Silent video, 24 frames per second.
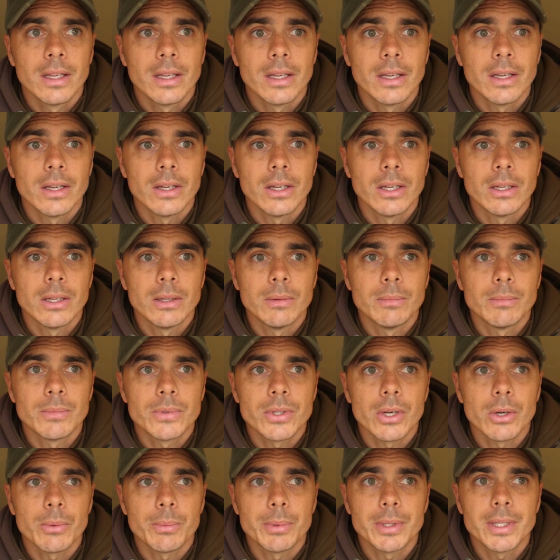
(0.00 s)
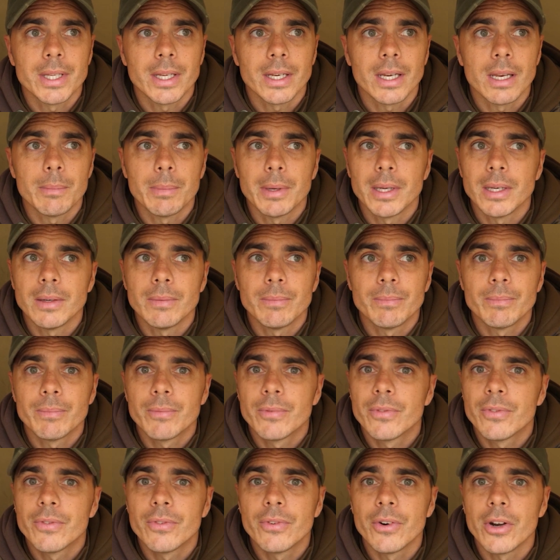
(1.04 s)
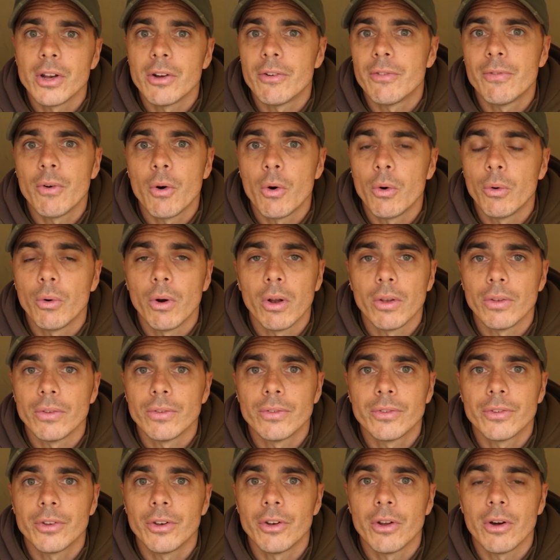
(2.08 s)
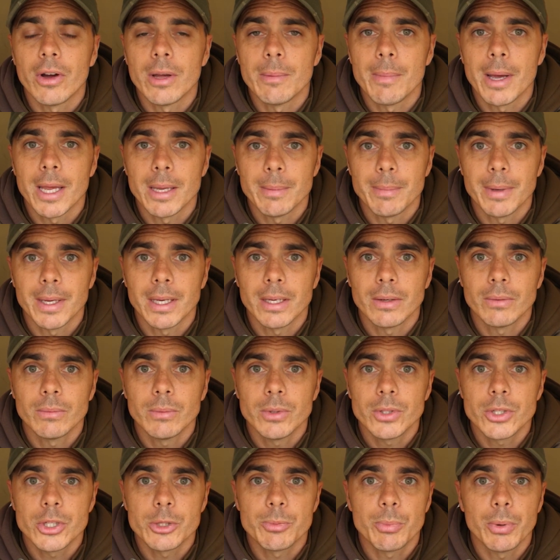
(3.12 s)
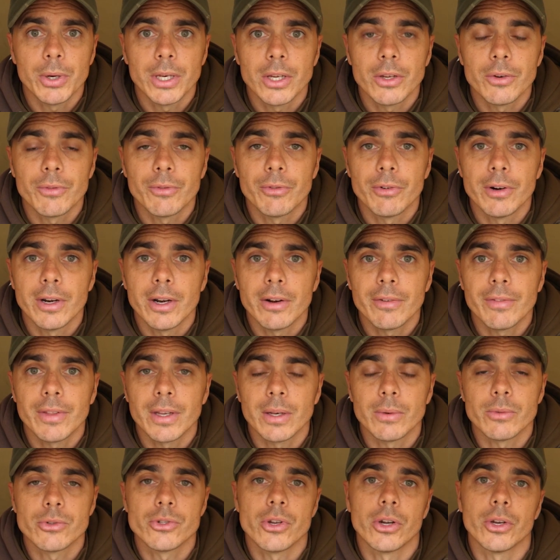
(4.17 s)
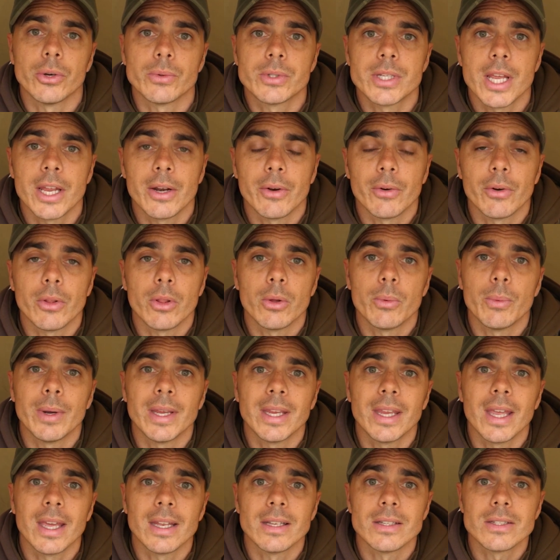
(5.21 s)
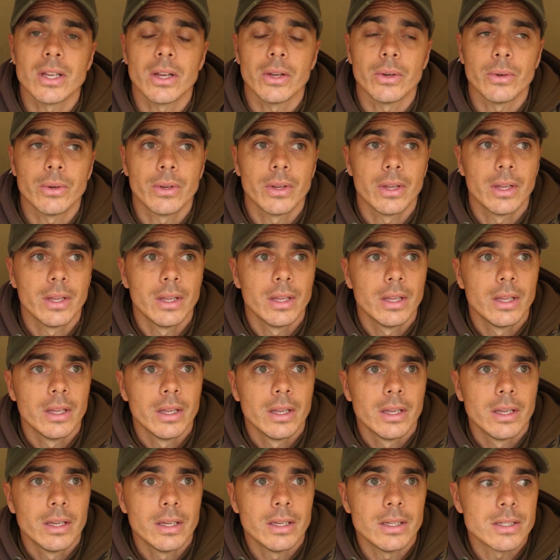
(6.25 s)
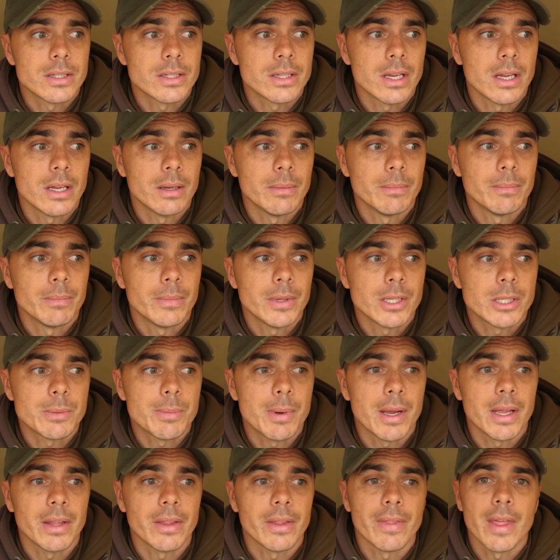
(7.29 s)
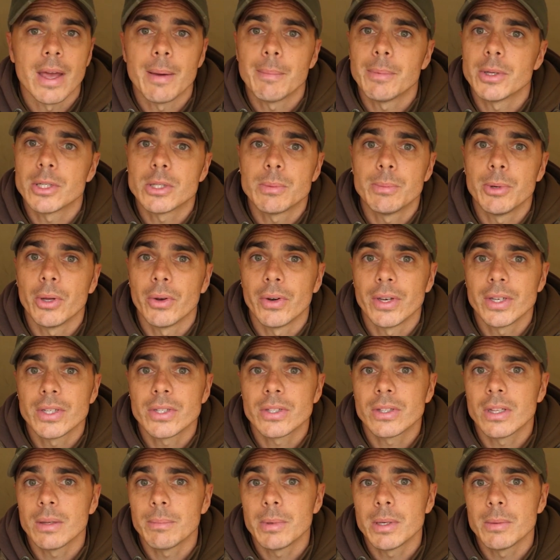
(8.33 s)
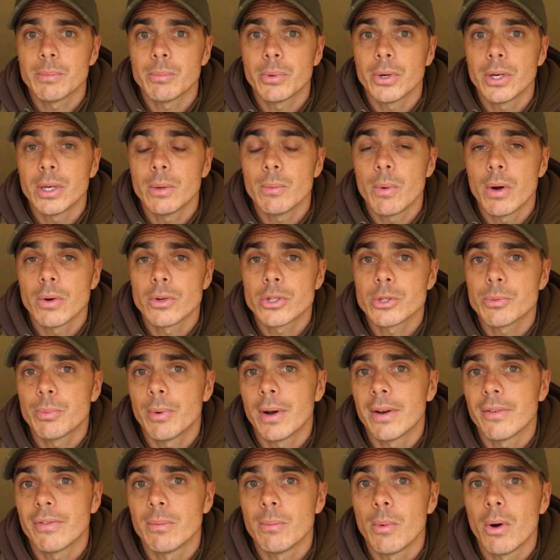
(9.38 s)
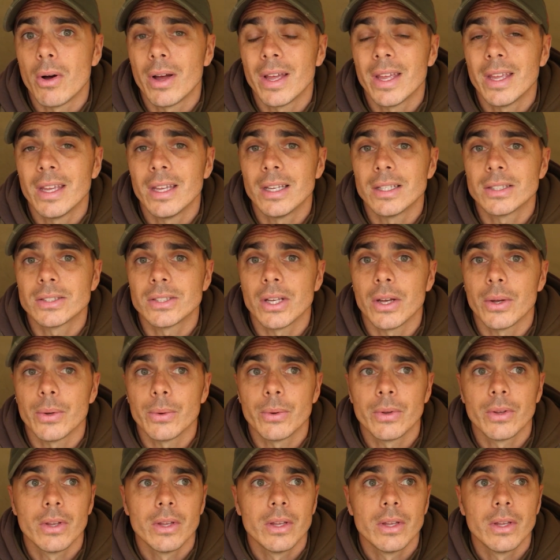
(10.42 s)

so I predict there'll be 3 or 4 on tonight maybe, which is pretty good for here. I think there was 9 or 10 on at the weekend, so it's better than that. But to be honest, they've been pretty well spread from what I hear, so